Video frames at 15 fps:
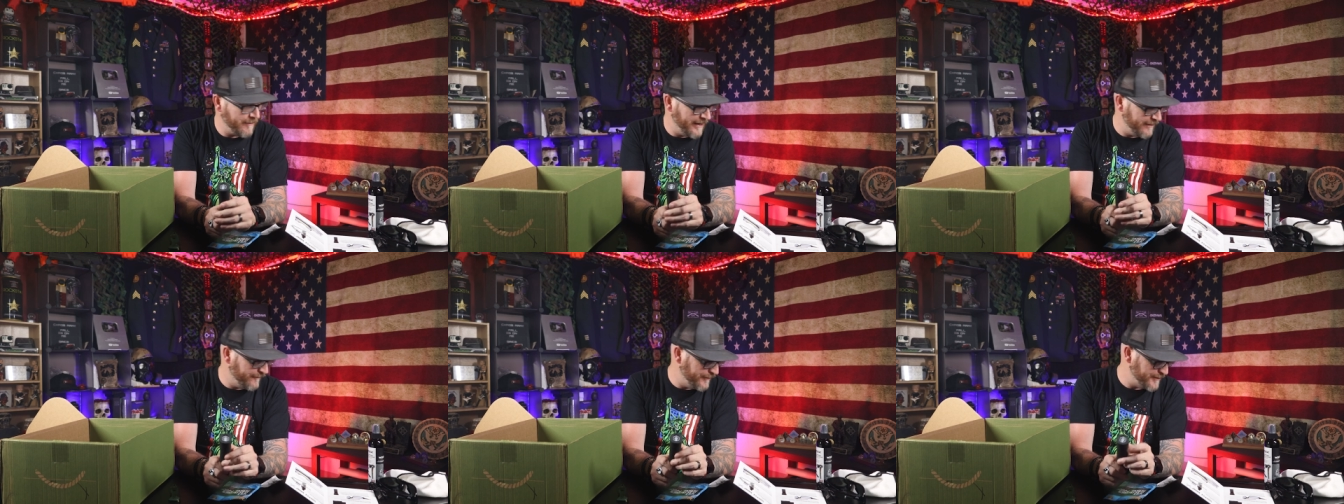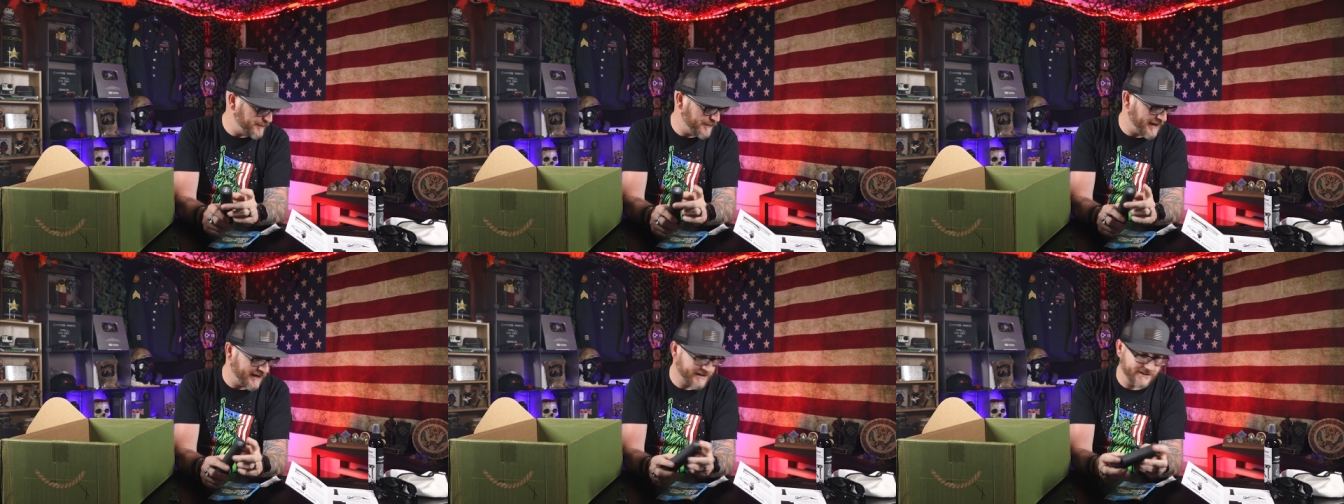I paid for this
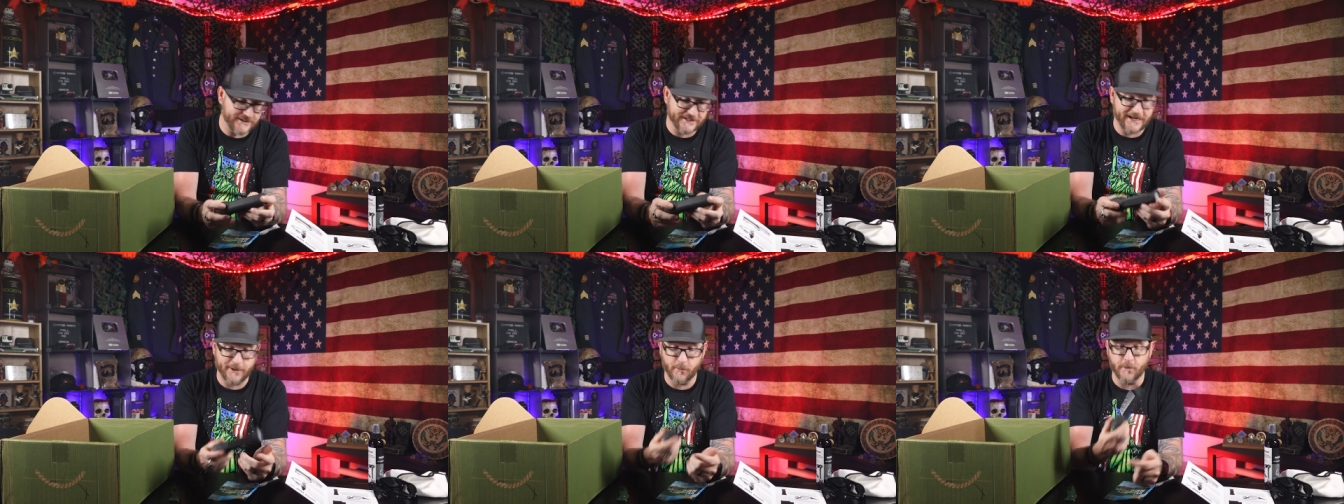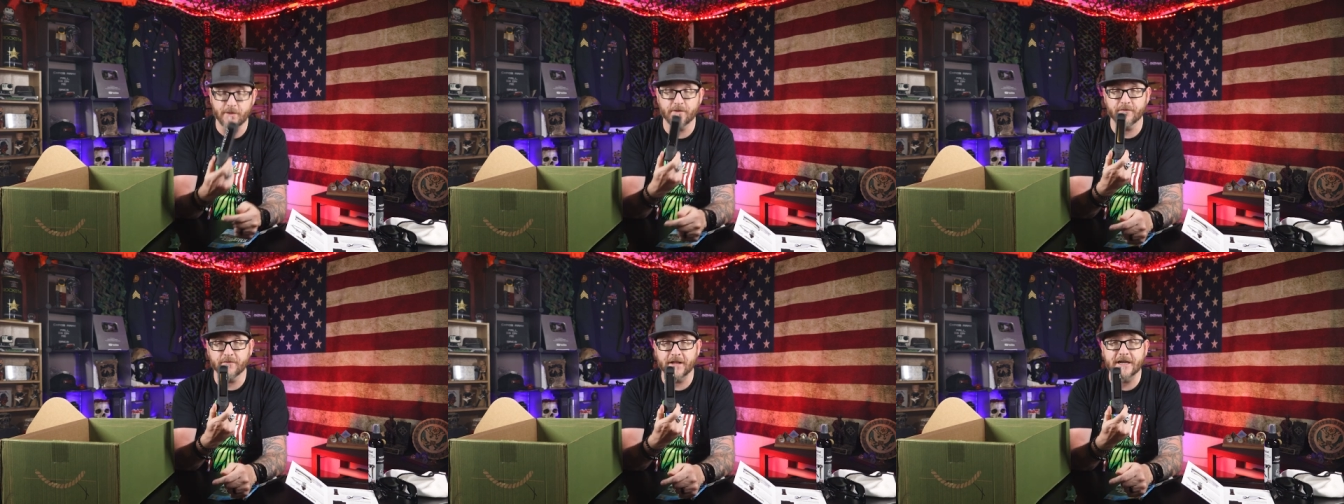box is not
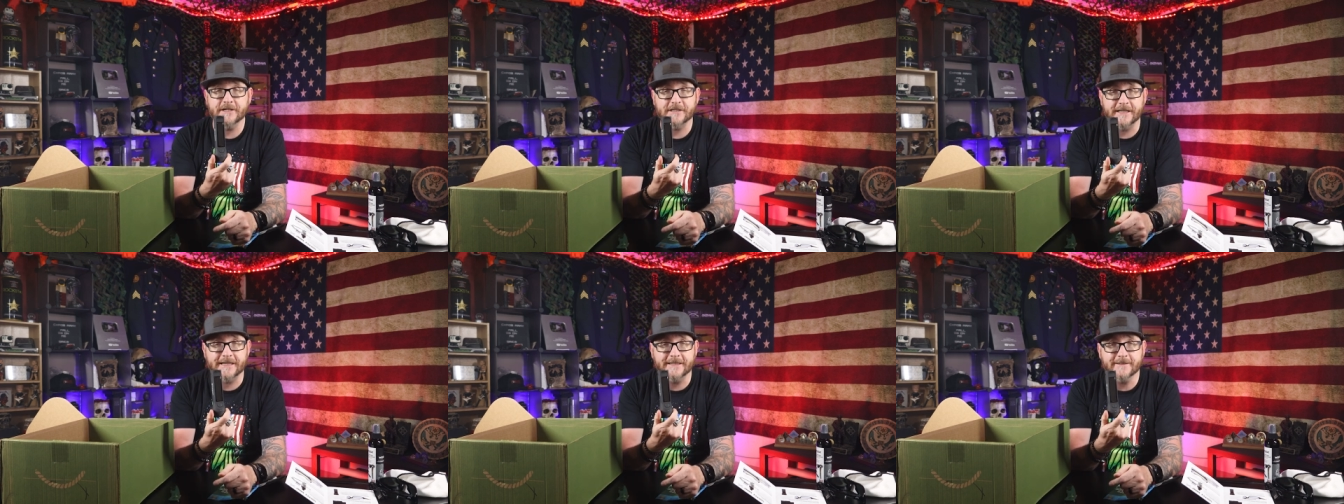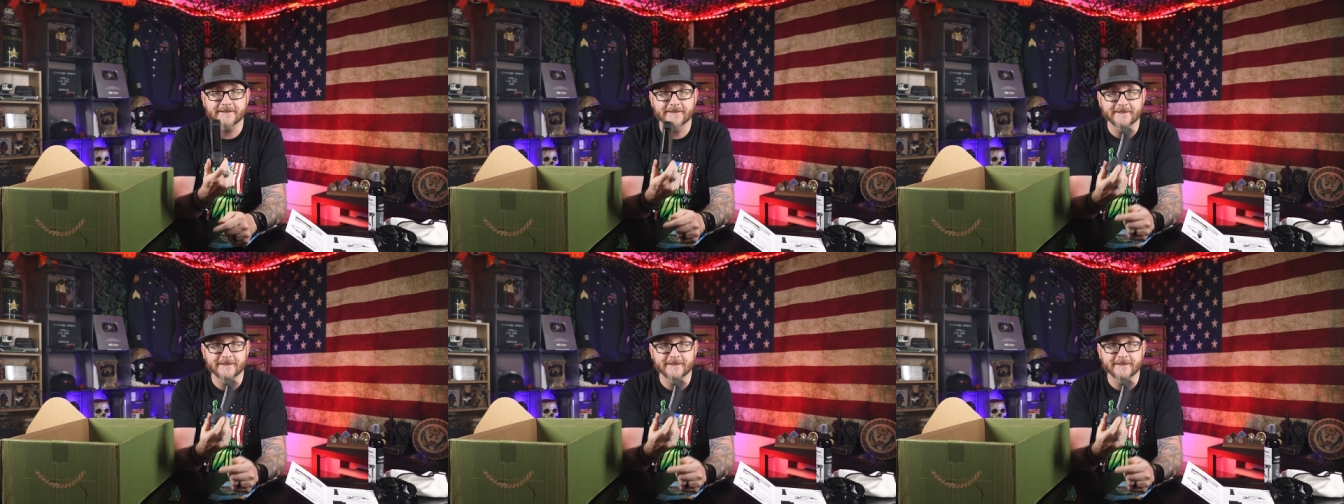worth a flashlight.